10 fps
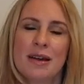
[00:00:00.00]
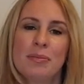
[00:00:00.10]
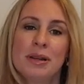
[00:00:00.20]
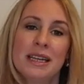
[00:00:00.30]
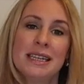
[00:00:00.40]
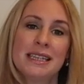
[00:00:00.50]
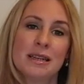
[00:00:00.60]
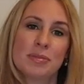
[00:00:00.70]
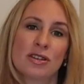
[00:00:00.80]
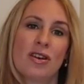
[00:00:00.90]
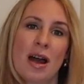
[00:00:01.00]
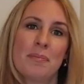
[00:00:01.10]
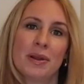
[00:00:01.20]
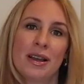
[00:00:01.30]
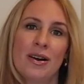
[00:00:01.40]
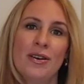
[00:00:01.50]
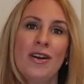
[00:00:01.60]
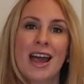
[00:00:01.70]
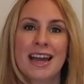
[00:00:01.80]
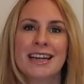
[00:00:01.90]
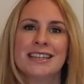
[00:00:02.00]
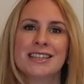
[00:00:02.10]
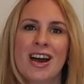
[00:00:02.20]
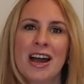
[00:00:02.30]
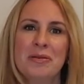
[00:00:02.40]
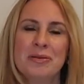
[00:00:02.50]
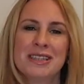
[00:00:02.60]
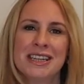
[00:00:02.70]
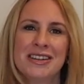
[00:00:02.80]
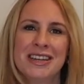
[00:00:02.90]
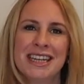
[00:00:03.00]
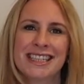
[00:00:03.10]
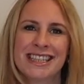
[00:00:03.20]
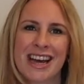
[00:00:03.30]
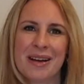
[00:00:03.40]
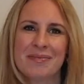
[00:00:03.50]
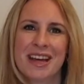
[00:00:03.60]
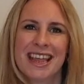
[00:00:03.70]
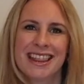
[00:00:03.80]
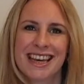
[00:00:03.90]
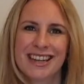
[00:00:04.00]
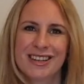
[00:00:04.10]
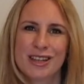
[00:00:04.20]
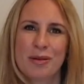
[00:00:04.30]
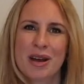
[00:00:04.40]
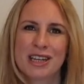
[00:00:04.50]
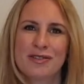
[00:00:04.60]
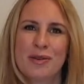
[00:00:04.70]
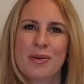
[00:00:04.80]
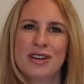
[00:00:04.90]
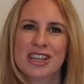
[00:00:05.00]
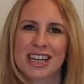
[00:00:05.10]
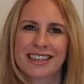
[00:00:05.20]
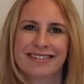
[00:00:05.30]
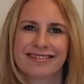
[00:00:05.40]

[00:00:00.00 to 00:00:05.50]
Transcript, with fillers: please subscribe below and I will see you next time. Thank you so much for watching.